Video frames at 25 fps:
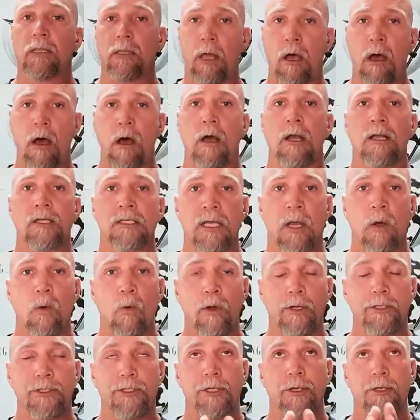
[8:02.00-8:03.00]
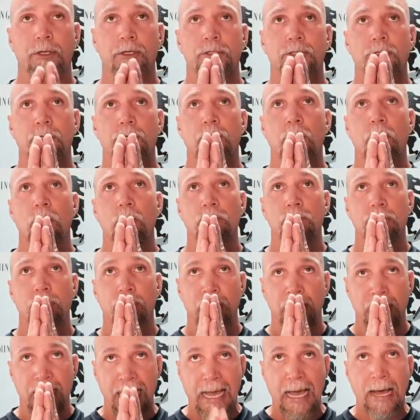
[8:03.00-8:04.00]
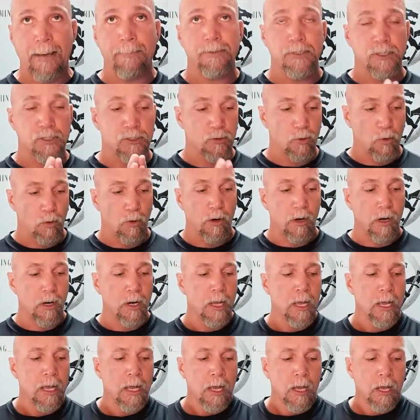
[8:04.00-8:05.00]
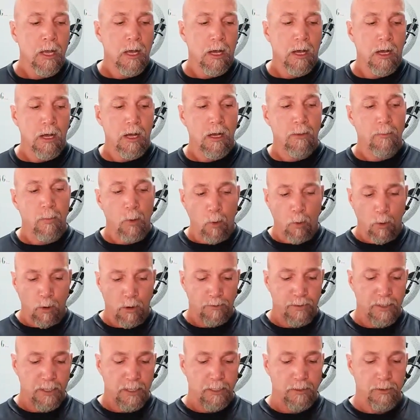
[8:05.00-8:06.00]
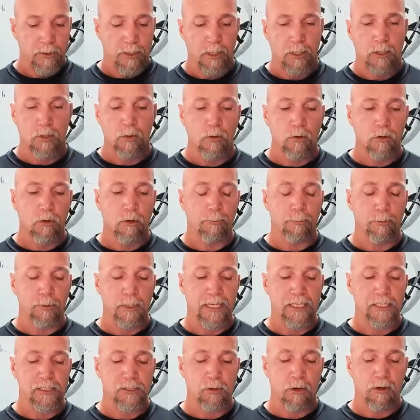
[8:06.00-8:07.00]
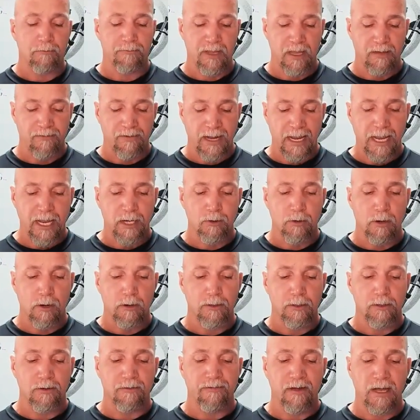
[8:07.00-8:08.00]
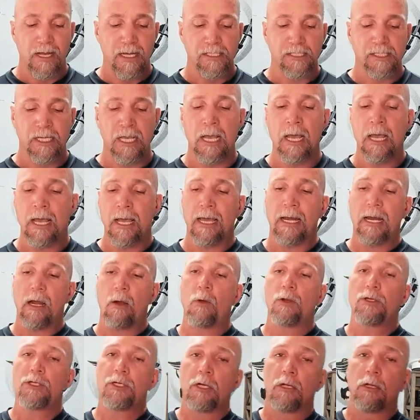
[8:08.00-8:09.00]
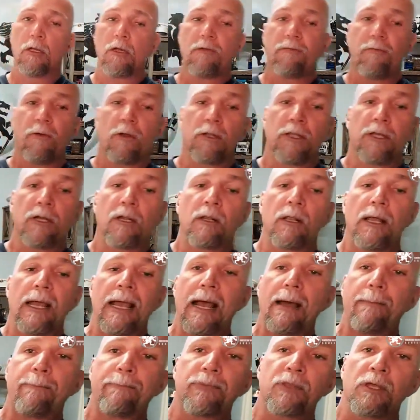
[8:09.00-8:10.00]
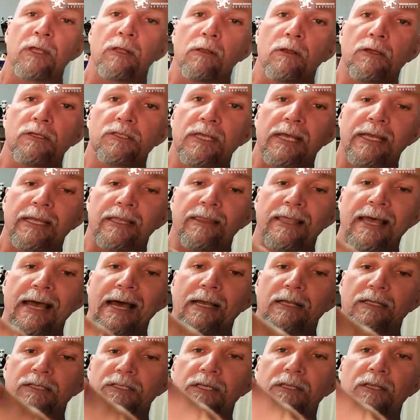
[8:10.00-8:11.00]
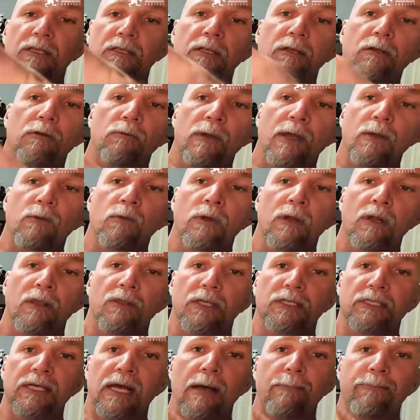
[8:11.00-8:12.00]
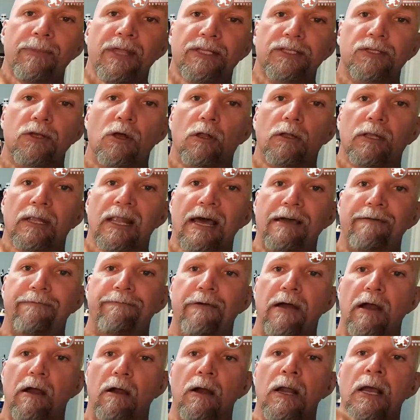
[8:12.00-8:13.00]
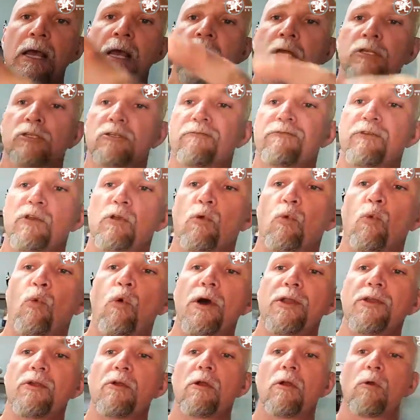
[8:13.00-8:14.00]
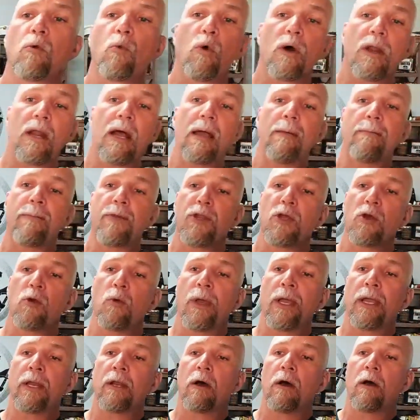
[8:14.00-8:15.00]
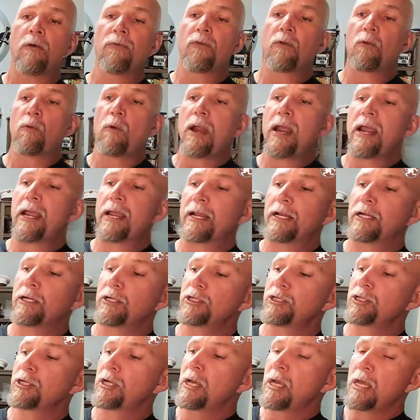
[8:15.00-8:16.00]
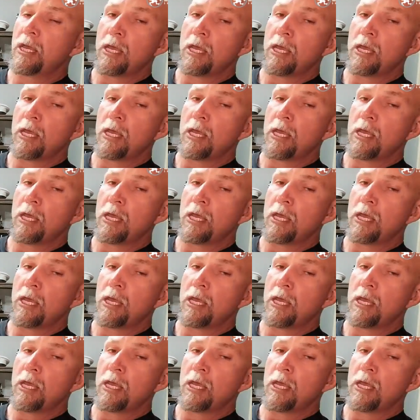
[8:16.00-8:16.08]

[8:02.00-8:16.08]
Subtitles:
logs, I want you to go to the App Store or the Google Play Store if you have an Android device, and I want you to look for a little app that looks like that. See the little red one on the top? That's called LiveFire. So if you're wondering what I'm doing on the range,